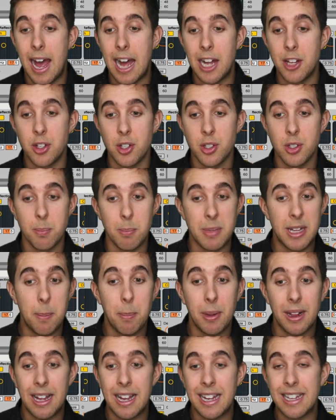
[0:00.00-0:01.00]
and just
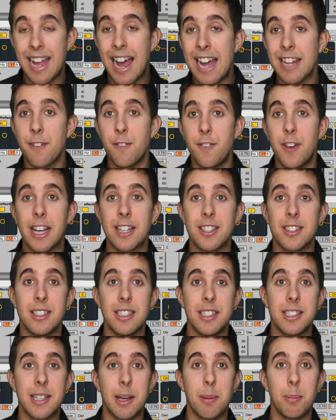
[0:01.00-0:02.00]
manipulate and add effects to
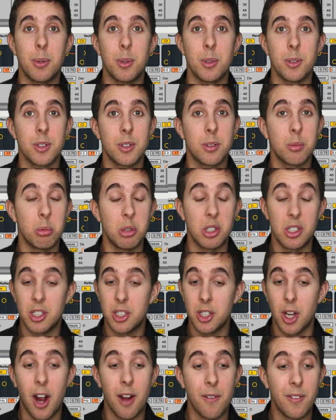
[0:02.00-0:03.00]
these samples,
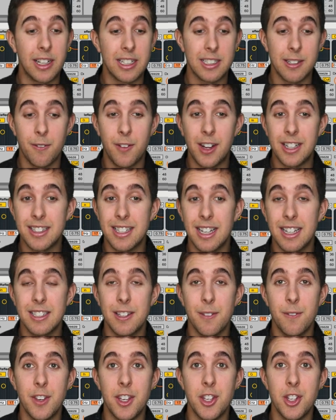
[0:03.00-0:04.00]
which I think is a
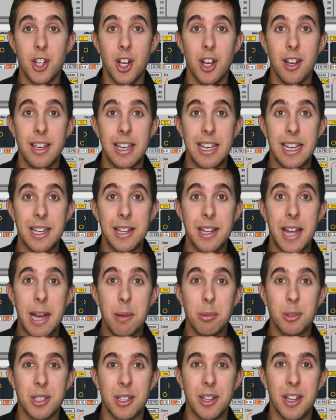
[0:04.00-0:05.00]
fantastic feature in
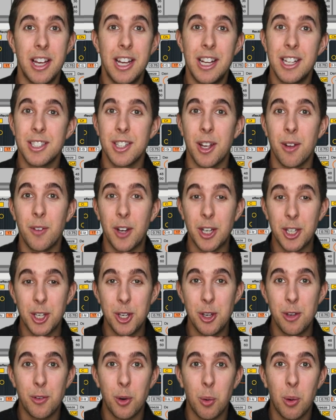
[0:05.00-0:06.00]
Ableton. So thank
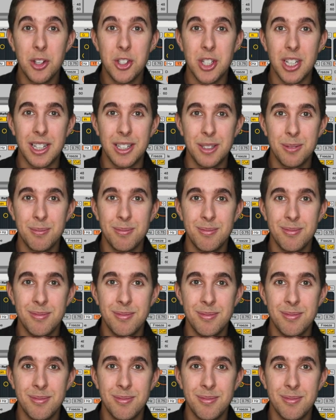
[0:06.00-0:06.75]
you for watching.